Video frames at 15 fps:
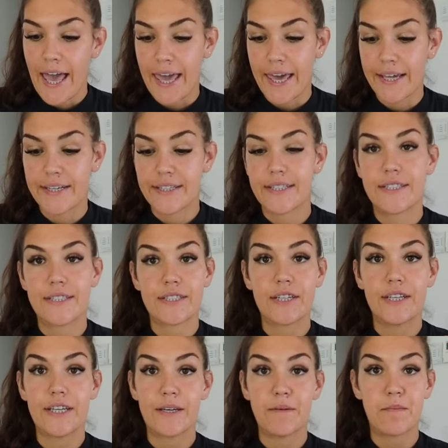and this is
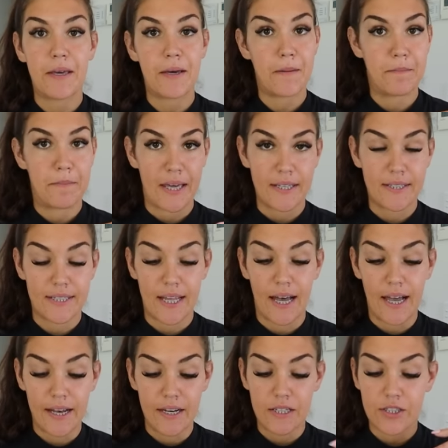gonna give me a
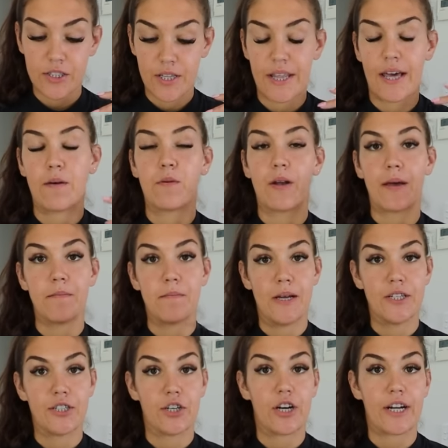baseline so that when I
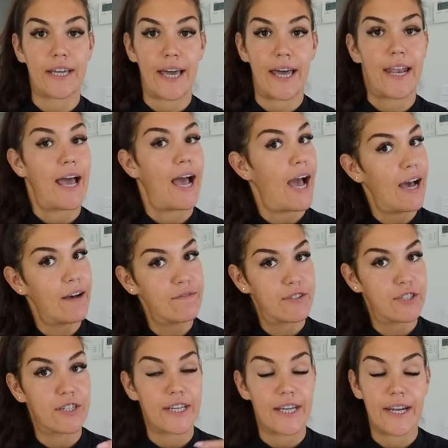measure again
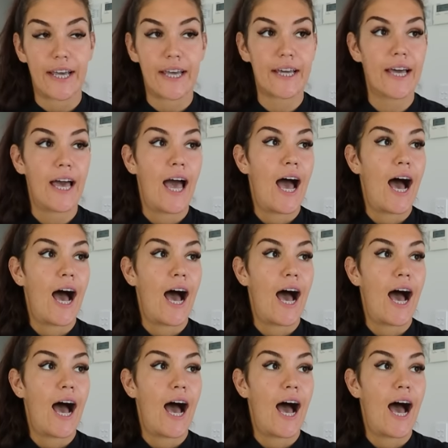after eating,